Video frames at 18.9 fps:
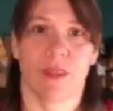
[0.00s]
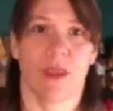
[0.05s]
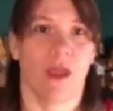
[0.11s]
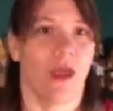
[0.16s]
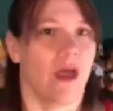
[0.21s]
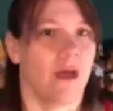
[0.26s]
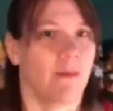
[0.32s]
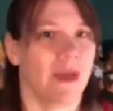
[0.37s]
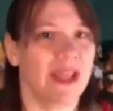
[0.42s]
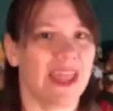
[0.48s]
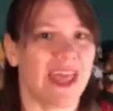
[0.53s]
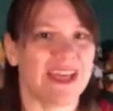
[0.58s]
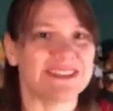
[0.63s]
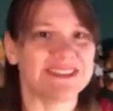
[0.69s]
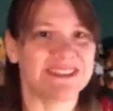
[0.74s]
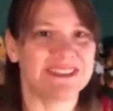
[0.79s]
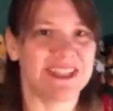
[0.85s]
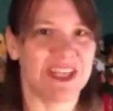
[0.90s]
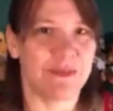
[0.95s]
My
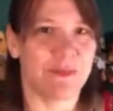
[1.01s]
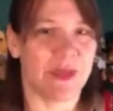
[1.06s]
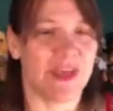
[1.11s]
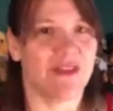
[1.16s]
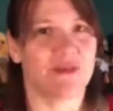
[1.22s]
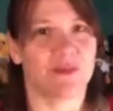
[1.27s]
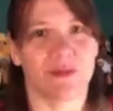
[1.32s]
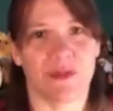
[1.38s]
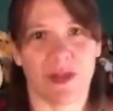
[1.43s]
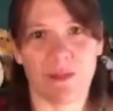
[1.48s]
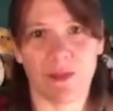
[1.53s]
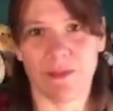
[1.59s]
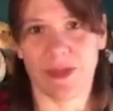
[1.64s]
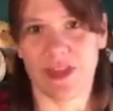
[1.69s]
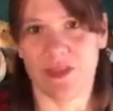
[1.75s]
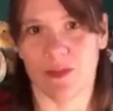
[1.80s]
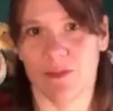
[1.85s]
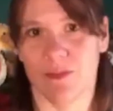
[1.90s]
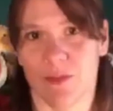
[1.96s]
last tip is probably
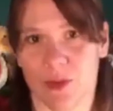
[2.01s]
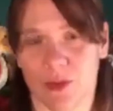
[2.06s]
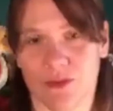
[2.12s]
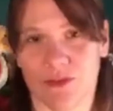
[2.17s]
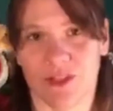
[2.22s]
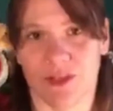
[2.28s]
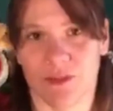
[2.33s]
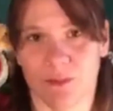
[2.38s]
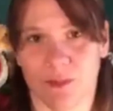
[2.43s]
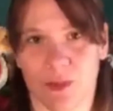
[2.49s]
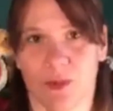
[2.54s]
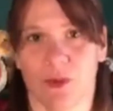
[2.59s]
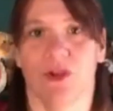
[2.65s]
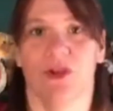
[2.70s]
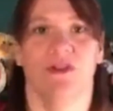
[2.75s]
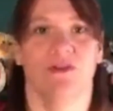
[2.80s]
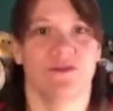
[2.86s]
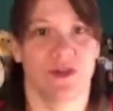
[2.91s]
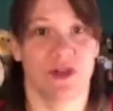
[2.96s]
the most
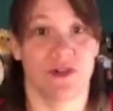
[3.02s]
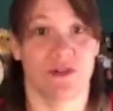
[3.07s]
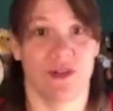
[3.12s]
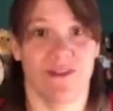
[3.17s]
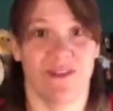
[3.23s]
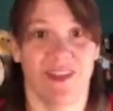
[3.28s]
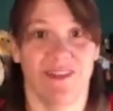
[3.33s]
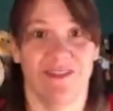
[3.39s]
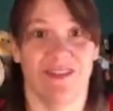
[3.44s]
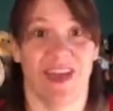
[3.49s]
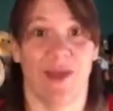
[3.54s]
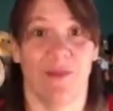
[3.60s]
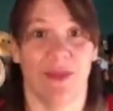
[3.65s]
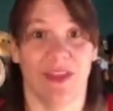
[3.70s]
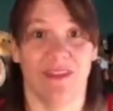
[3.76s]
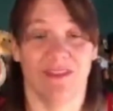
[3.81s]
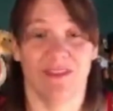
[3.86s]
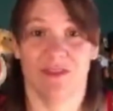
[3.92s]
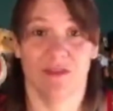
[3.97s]
important for grieving
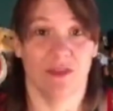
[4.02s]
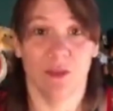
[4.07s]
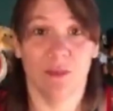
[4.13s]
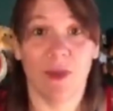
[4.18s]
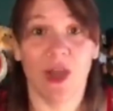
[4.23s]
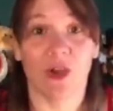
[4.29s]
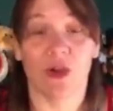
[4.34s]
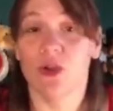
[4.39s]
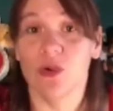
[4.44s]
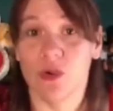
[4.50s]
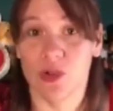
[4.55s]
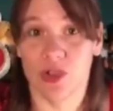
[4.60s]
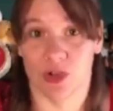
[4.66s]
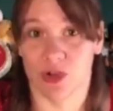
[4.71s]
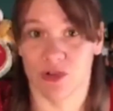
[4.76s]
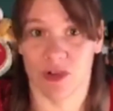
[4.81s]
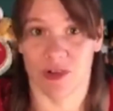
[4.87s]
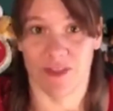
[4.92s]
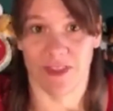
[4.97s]
families, no matter who you're
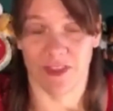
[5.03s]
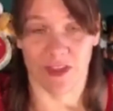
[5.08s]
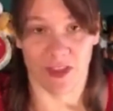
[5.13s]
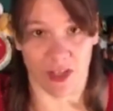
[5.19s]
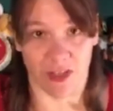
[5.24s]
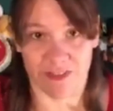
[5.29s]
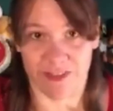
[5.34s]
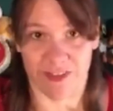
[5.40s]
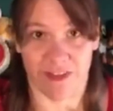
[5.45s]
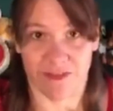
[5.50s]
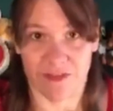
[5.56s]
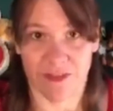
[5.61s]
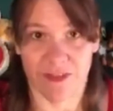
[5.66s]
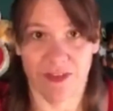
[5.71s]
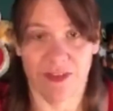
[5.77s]
grieving the loss of.